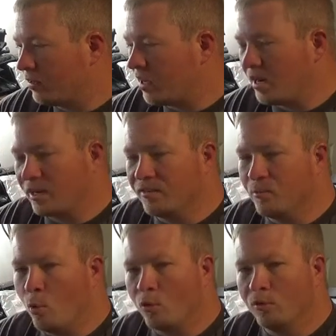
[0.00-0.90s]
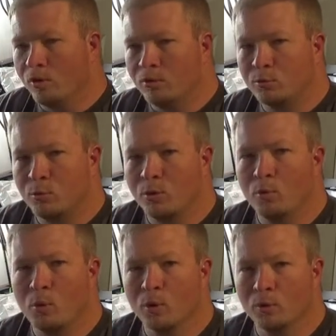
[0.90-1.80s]
kind of give more real
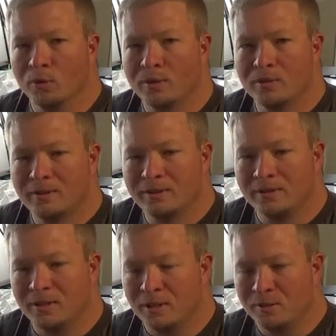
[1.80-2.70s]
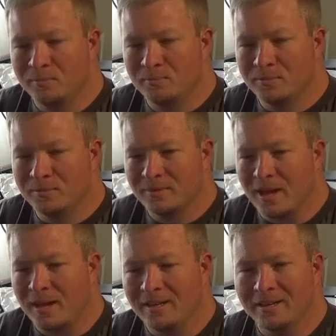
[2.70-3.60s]
world
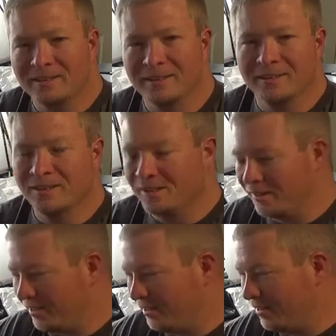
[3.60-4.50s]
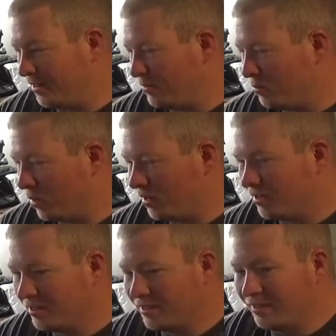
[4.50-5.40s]
idea to hunting than
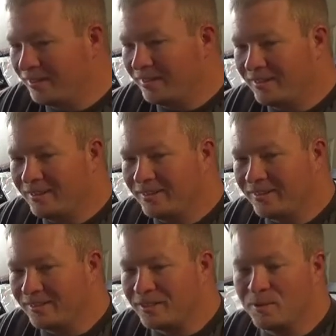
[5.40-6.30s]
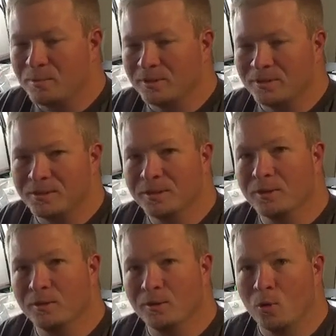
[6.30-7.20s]
what you typically see
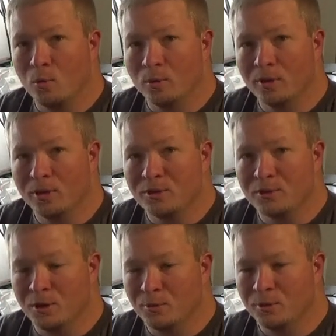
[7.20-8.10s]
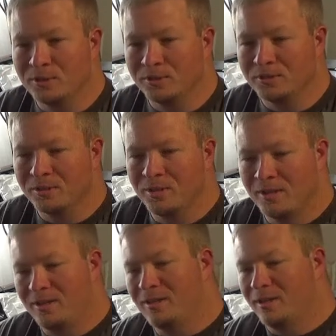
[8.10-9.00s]
on a normal hunting show, which is
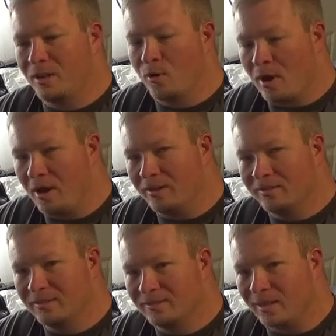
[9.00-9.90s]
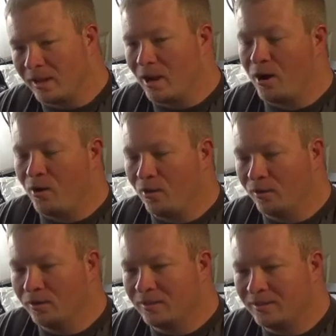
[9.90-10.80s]
they go out, they
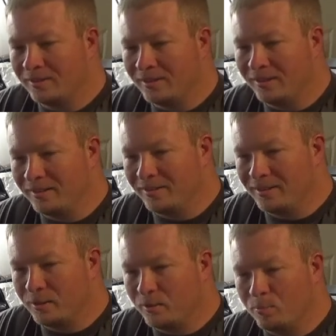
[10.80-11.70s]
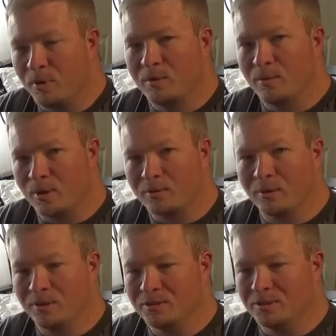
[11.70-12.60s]
call, and big buck
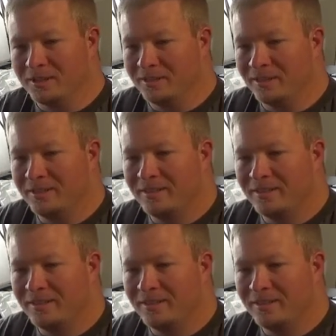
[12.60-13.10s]
runs in